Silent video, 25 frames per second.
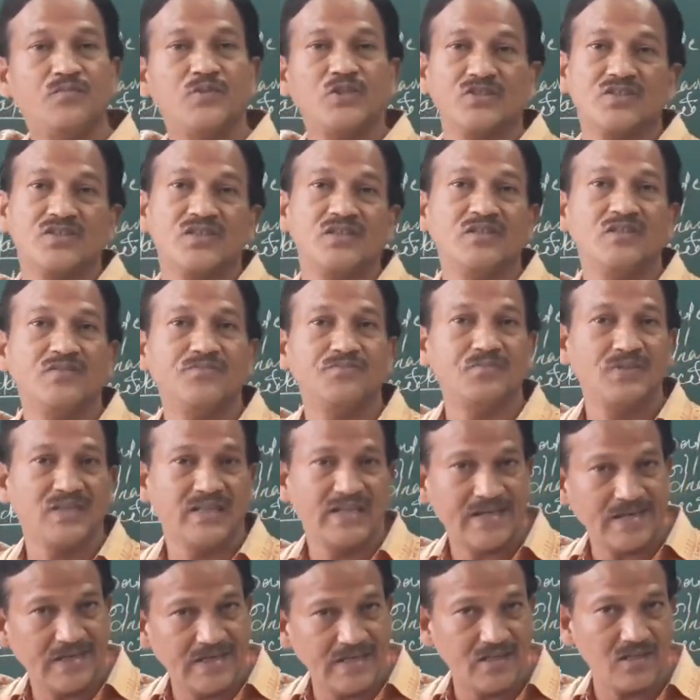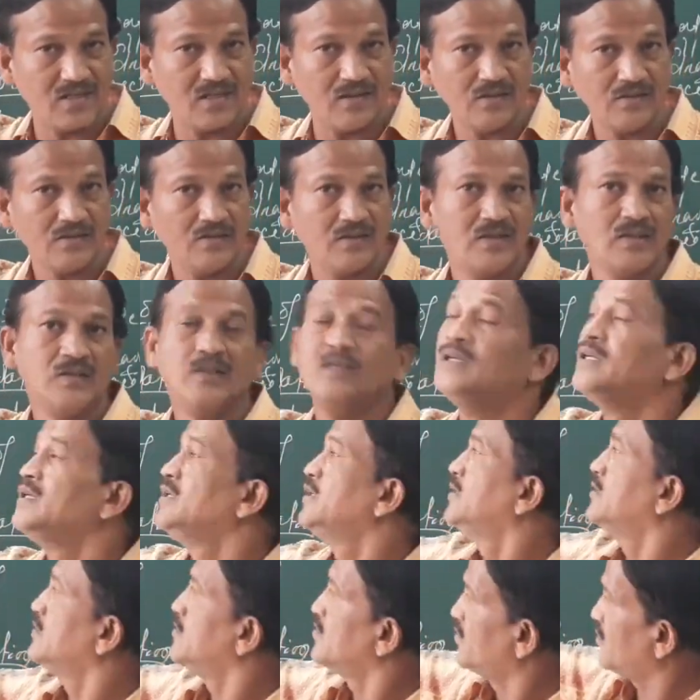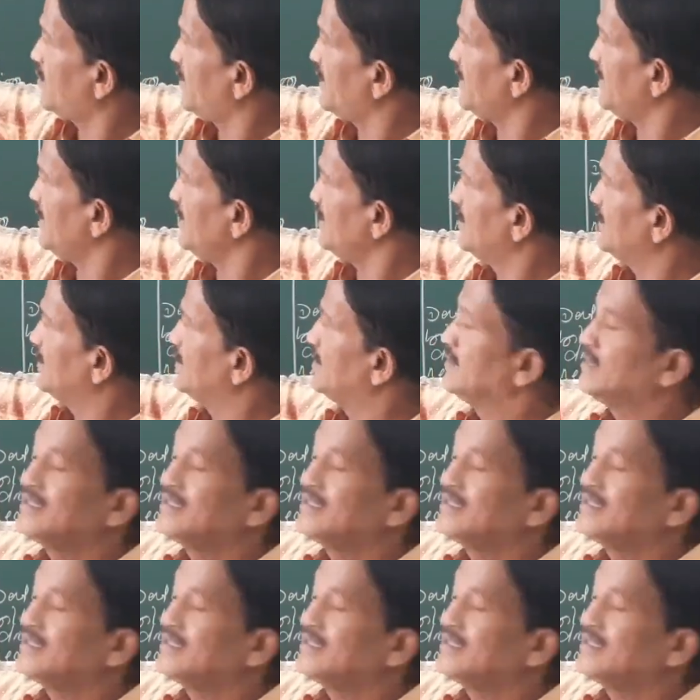person of creditor, drawee,